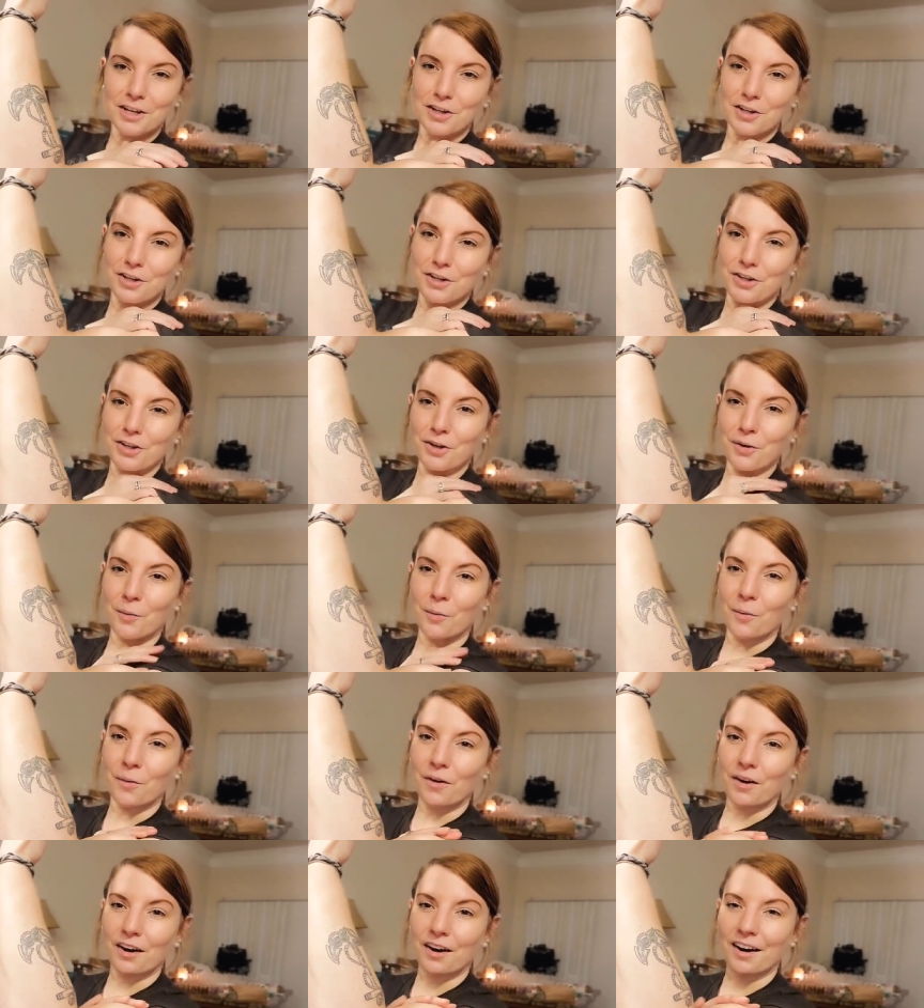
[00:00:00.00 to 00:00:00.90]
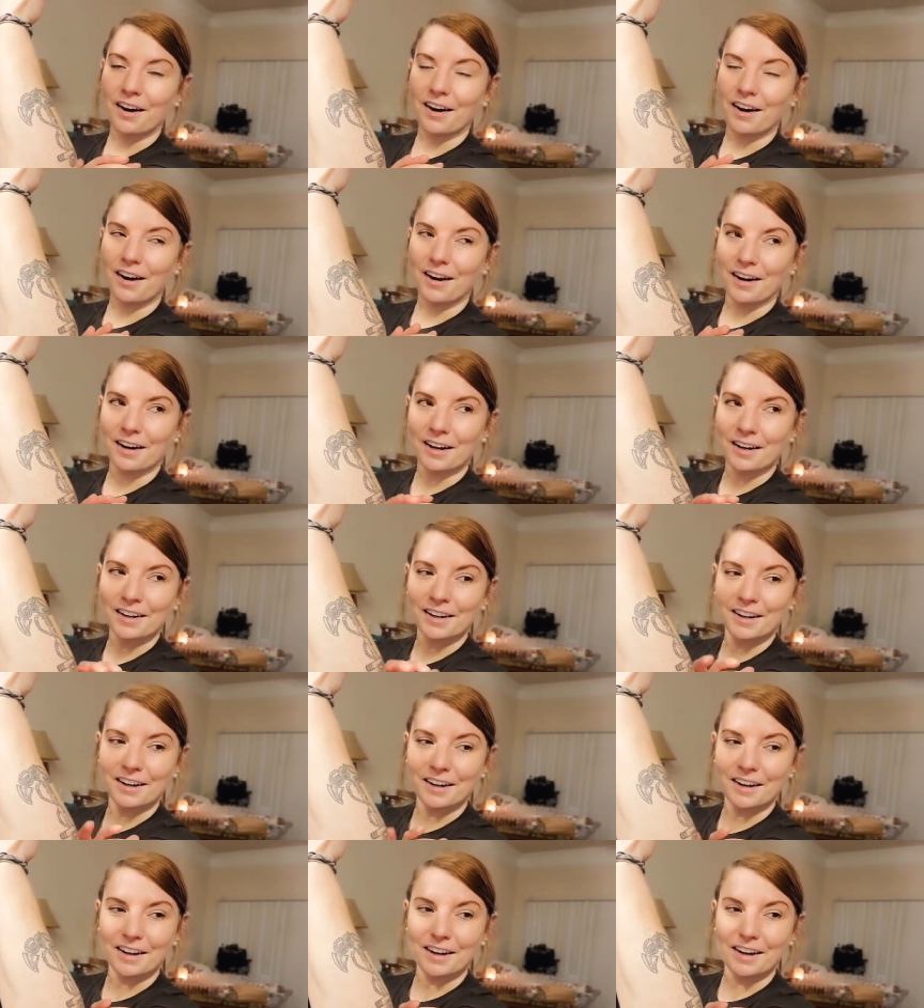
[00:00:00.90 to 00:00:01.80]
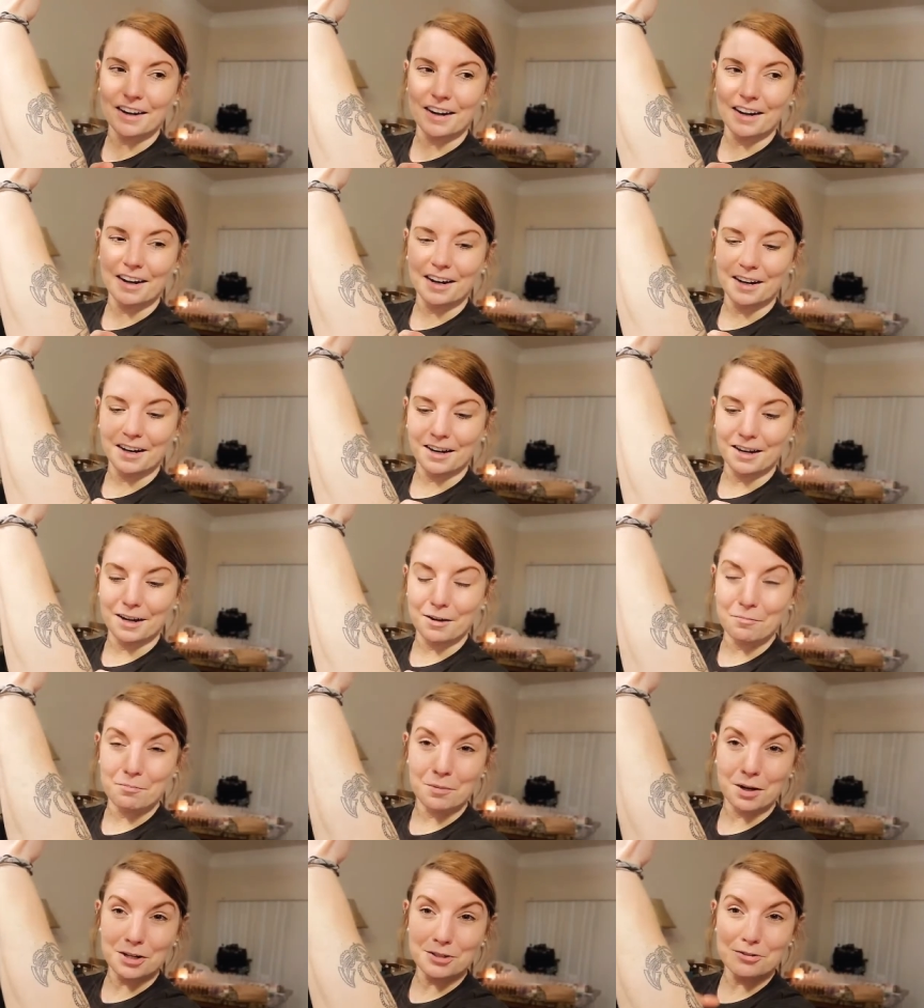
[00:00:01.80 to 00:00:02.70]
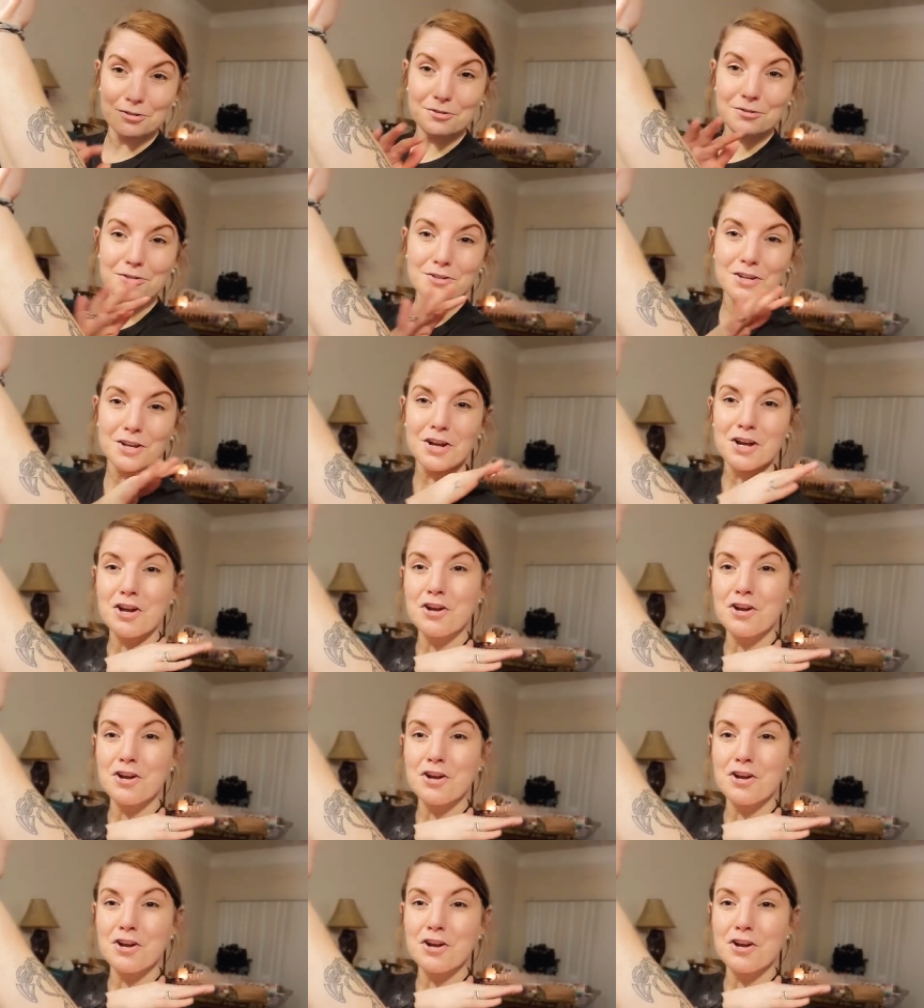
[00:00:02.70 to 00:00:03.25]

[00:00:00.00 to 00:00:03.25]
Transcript: your uh, muscles